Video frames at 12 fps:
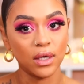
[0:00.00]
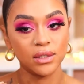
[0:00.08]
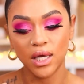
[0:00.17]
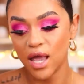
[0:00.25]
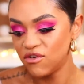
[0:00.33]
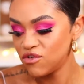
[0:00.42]
It's
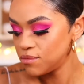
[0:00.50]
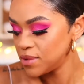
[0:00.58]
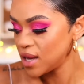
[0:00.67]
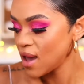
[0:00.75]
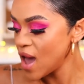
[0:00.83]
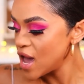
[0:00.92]
giving
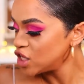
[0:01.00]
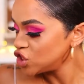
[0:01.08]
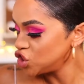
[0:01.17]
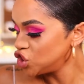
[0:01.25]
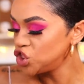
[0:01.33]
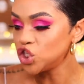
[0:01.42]
me
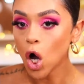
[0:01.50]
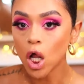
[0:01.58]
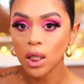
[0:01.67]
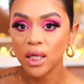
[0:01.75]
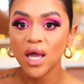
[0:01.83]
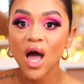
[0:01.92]

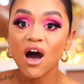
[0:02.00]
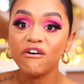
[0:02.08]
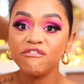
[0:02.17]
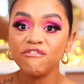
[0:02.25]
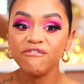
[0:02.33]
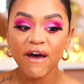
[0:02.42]
dolly
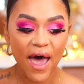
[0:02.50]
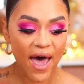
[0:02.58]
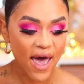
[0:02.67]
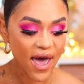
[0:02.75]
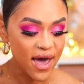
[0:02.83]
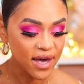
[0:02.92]

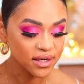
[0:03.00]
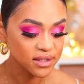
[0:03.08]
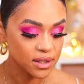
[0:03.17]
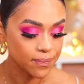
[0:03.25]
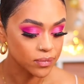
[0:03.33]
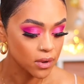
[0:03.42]

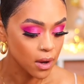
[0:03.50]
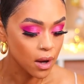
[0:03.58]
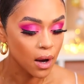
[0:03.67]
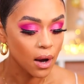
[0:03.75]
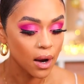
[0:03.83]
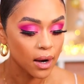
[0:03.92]
effect.
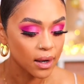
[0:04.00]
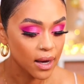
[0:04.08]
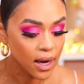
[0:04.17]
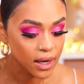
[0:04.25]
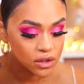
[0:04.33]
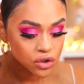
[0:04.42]
All right,
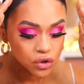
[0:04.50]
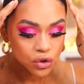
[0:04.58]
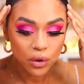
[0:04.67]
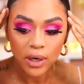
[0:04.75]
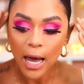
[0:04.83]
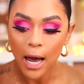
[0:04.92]
guys,
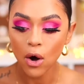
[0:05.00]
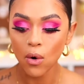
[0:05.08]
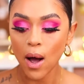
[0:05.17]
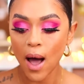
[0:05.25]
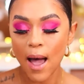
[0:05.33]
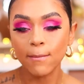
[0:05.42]
so
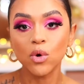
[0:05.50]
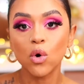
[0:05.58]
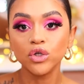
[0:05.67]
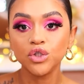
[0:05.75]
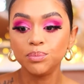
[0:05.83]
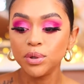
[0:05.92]
now I'm
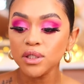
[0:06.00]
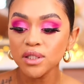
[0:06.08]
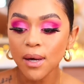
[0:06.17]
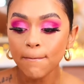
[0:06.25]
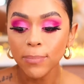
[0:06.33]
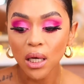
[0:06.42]
going to put
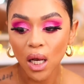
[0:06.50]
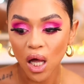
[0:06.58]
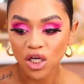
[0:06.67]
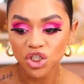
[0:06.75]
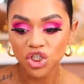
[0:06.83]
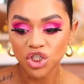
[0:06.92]
some
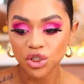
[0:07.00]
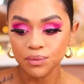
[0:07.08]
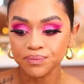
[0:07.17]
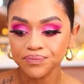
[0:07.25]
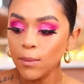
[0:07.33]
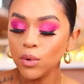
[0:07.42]
blush.
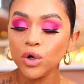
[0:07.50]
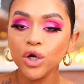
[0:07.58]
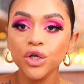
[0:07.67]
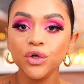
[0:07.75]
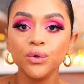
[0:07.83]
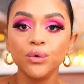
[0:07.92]
I'm going
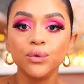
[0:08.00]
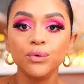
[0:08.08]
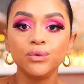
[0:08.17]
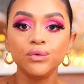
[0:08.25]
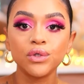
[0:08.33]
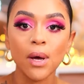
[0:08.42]
to
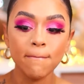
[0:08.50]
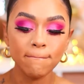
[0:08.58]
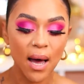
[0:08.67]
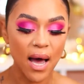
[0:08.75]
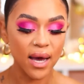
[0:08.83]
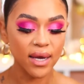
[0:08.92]
use
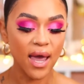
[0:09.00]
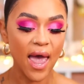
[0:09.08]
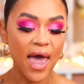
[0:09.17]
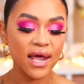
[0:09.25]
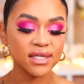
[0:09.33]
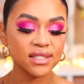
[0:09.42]
my
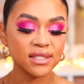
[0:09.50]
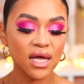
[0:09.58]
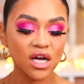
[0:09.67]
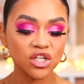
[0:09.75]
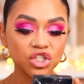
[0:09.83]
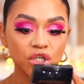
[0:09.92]

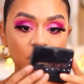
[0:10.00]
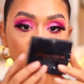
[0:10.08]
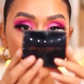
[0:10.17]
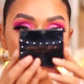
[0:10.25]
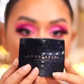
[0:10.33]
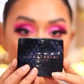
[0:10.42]

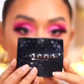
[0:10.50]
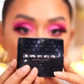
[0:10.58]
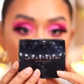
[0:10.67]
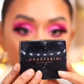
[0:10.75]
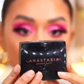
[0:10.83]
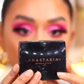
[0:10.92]
Anastasia
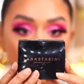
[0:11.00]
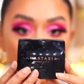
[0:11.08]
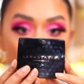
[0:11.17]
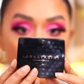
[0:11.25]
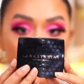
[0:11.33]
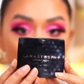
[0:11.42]
Beverly
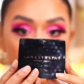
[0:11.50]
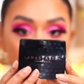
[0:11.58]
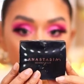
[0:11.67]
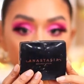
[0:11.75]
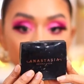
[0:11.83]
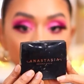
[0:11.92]
Hills Blush
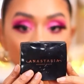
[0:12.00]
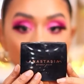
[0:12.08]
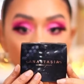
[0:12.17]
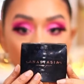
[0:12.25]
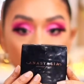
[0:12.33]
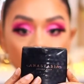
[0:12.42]

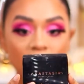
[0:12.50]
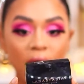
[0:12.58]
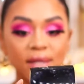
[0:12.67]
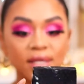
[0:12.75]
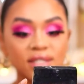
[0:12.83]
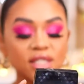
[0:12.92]
Trio,
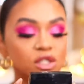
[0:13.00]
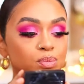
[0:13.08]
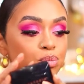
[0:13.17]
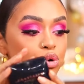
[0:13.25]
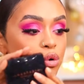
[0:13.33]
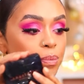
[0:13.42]
and this is
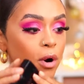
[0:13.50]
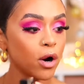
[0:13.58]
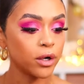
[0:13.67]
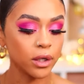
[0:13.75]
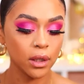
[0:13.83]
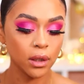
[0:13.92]
Pool
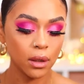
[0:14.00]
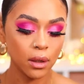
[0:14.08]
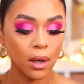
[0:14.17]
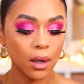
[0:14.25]
Party.